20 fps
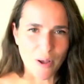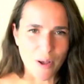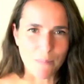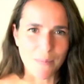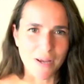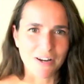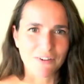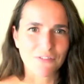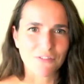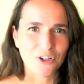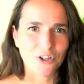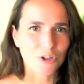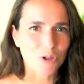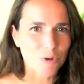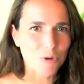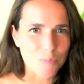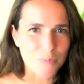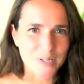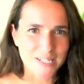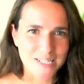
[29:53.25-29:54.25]
made for
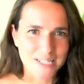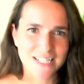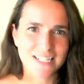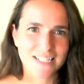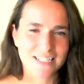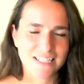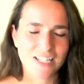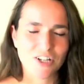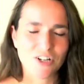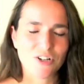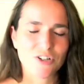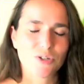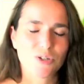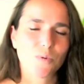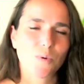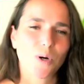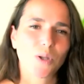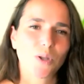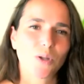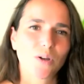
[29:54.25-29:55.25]
you business leaders
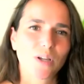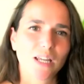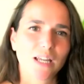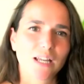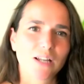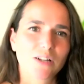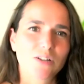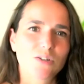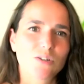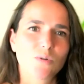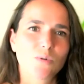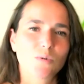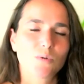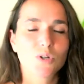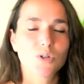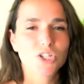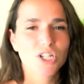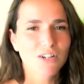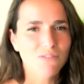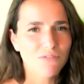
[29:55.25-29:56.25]
who are looking to
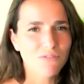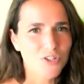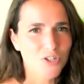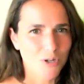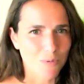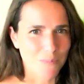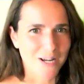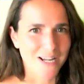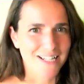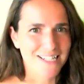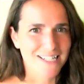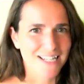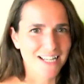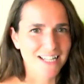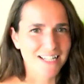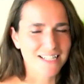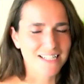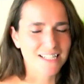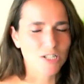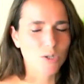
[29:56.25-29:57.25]
shift your
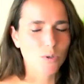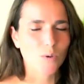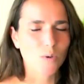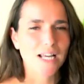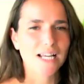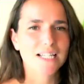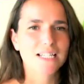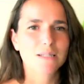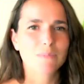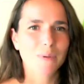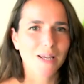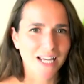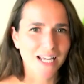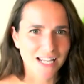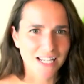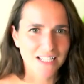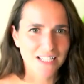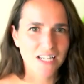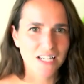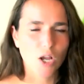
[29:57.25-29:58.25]
mindsets to
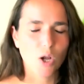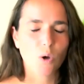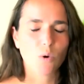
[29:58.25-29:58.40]
expand,